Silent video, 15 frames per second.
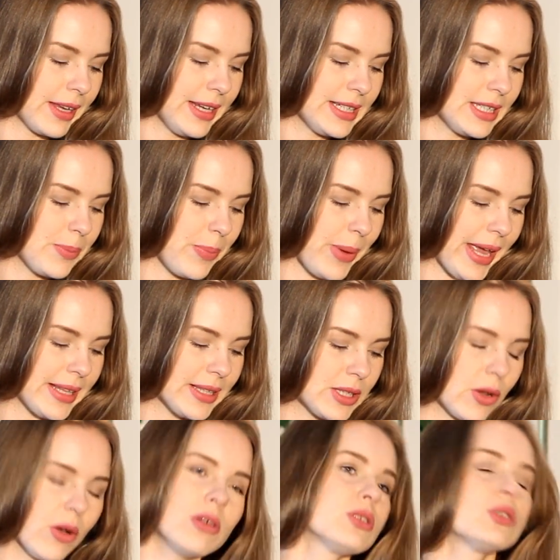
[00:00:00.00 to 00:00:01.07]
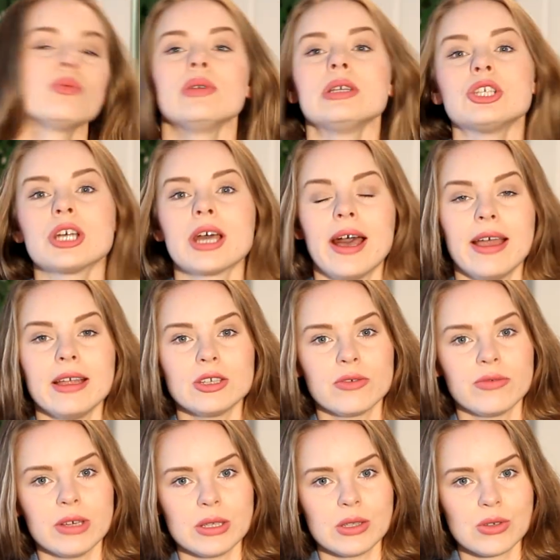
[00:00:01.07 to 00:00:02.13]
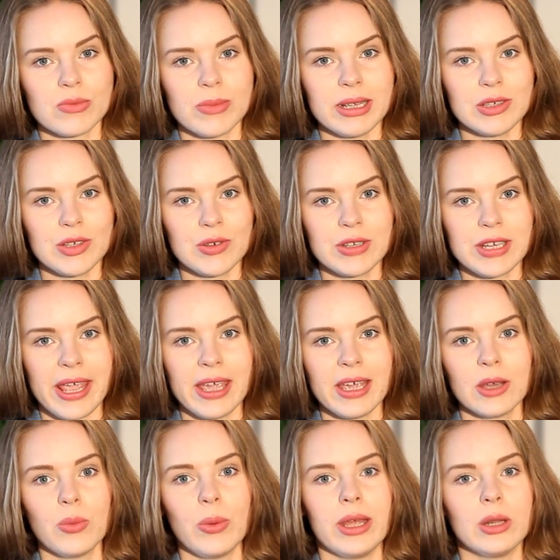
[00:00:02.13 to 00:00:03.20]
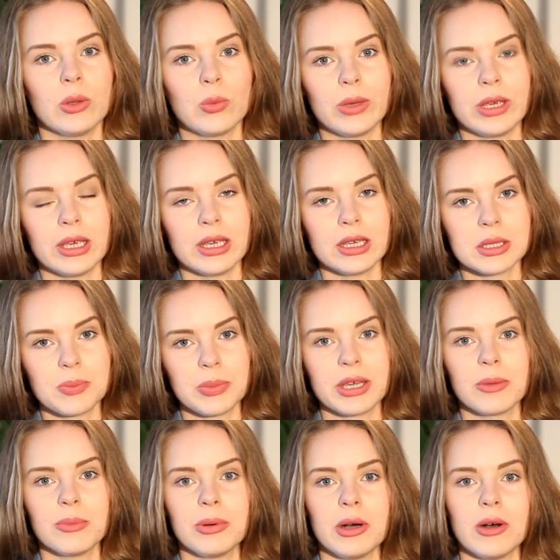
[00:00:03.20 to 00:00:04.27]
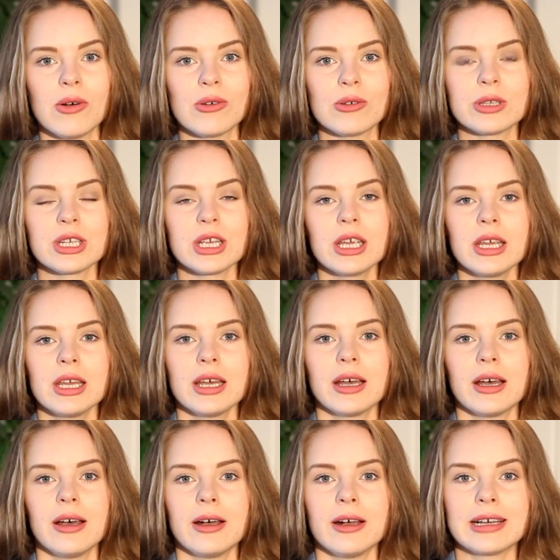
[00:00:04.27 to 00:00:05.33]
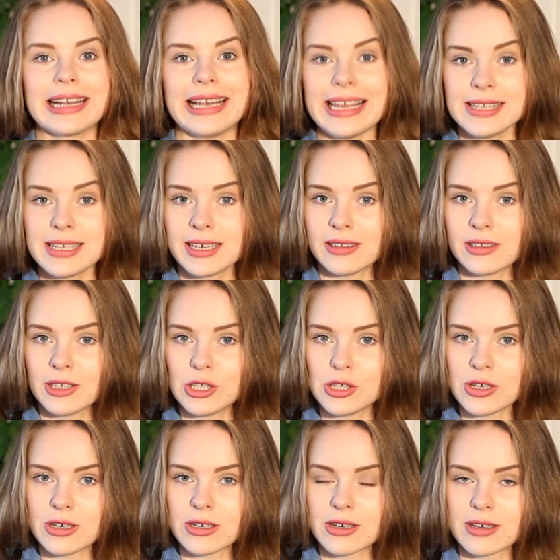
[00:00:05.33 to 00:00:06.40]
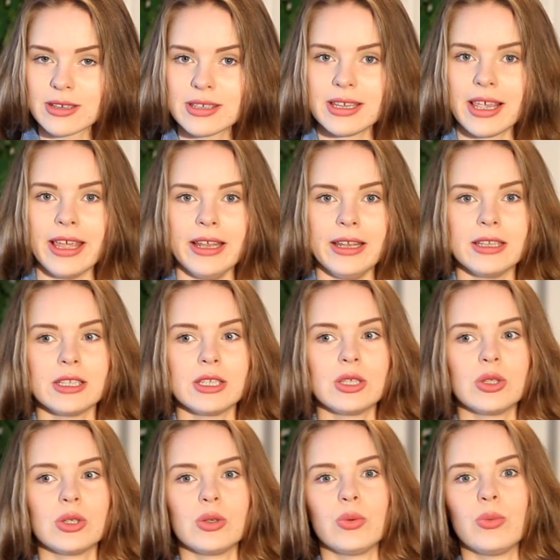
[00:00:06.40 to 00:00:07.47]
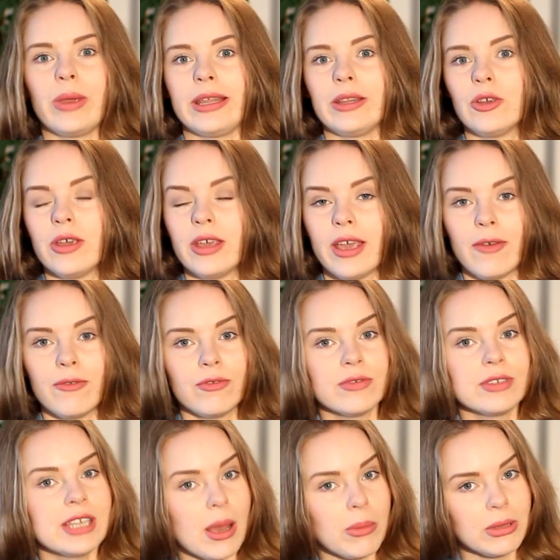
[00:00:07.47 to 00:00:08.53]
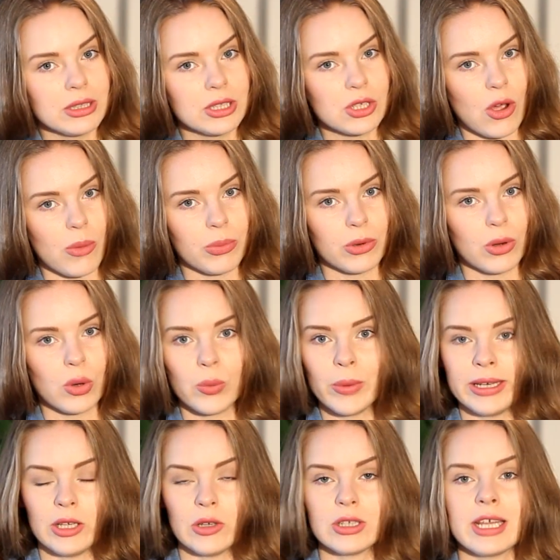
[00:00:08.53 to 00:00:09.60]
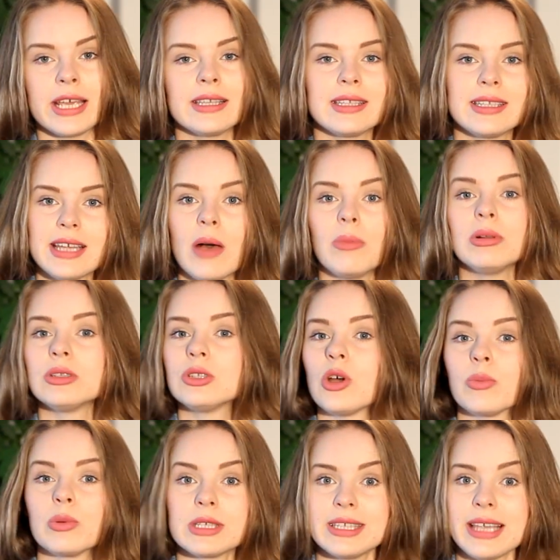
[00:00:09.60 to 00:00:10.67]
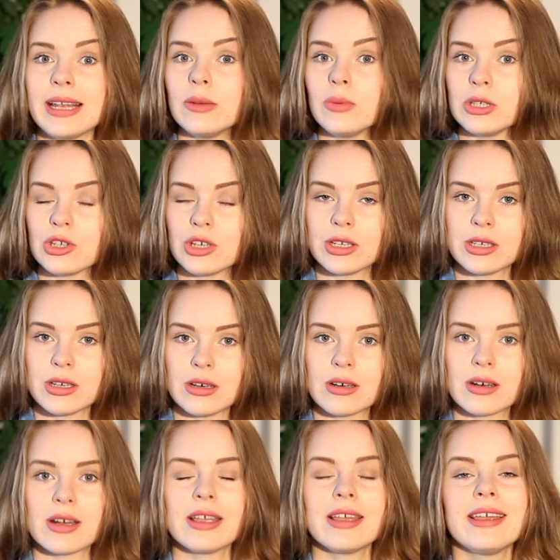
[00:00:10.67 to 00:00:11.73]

It depends also which kind of instrument you take. When we speak about classical guitars, and when you have double top, or when you test double top, a sandwich guitar,